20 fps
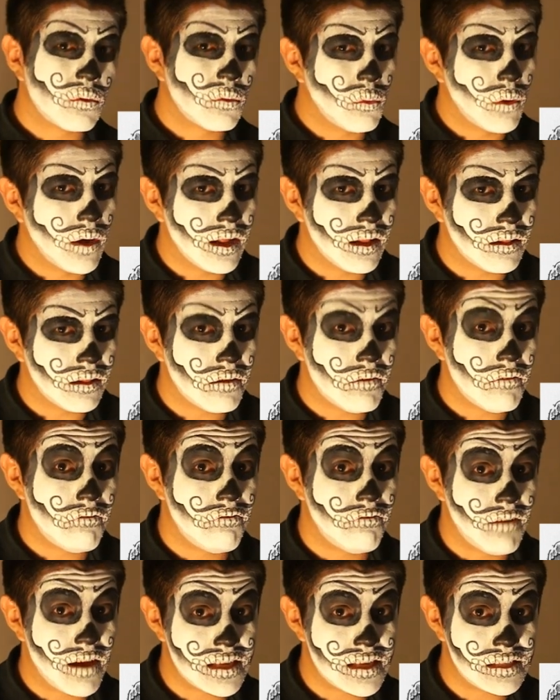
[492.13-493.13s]
Well,
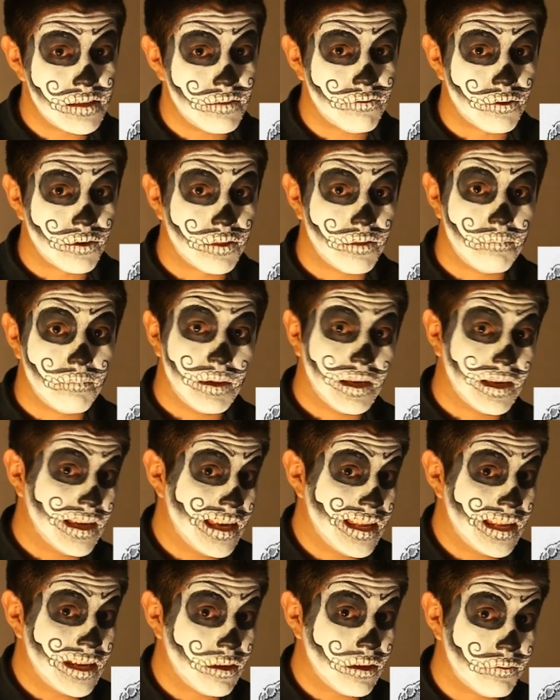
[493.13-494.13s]
fancy for the
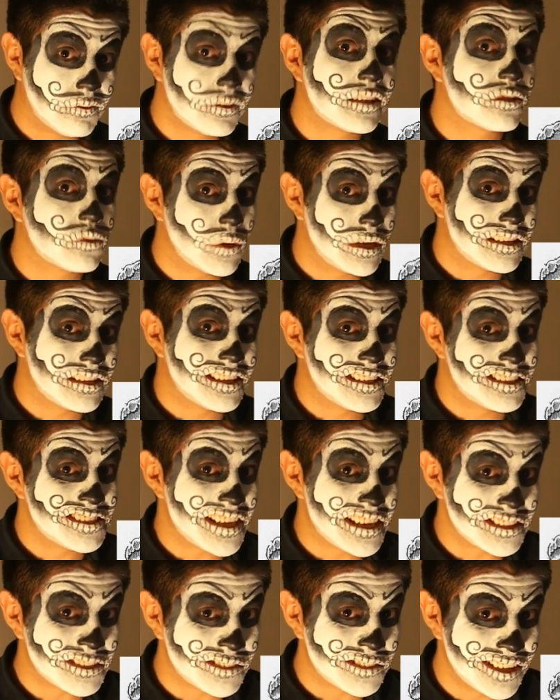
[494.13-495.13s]
beginning of the 20th
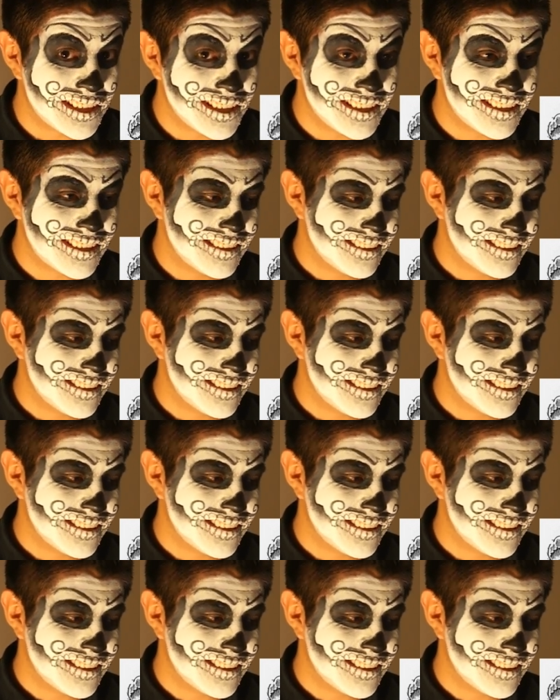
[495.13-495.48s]
century.